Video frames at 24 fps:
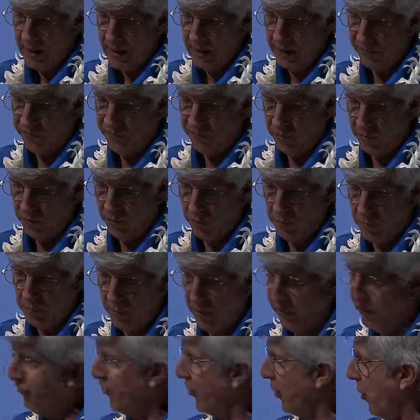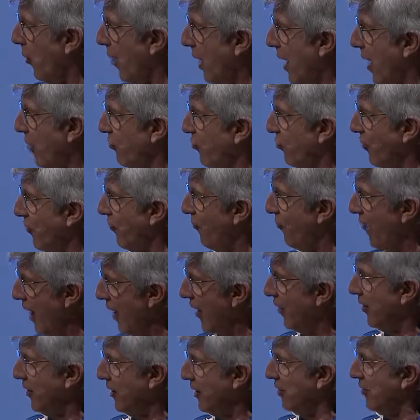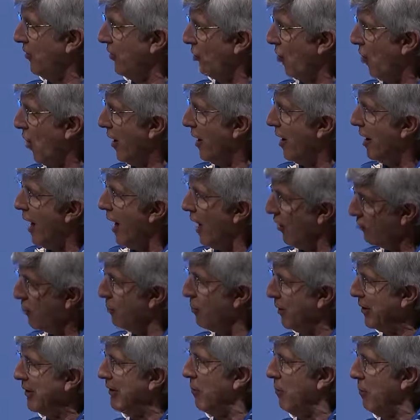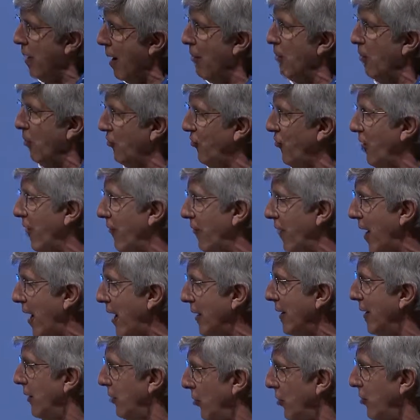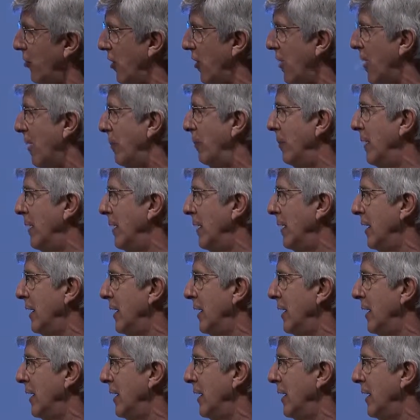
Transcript: And a few months ago, I actually finally thought I should put some numbers on that, and I looked it up.